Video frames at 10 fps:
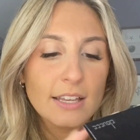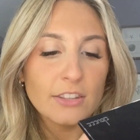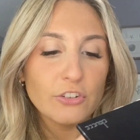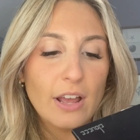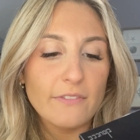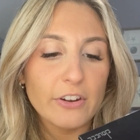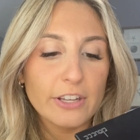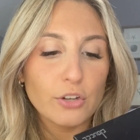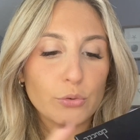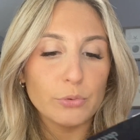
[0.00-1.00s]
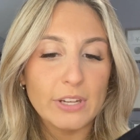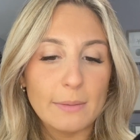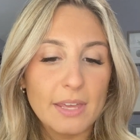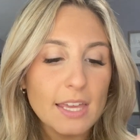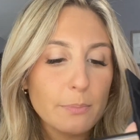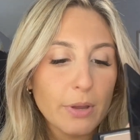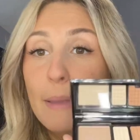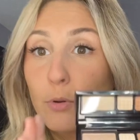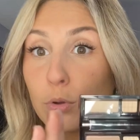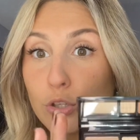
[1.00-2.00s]
They're not very creamy, but
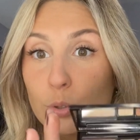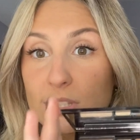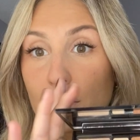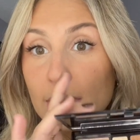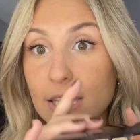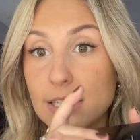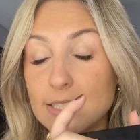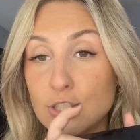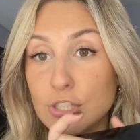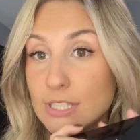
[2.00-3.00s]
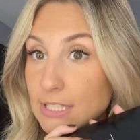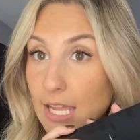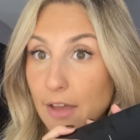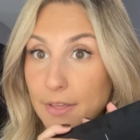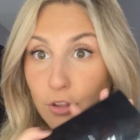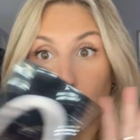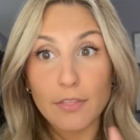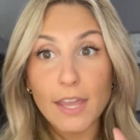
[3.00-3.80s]
we will use some of these to see how they look on the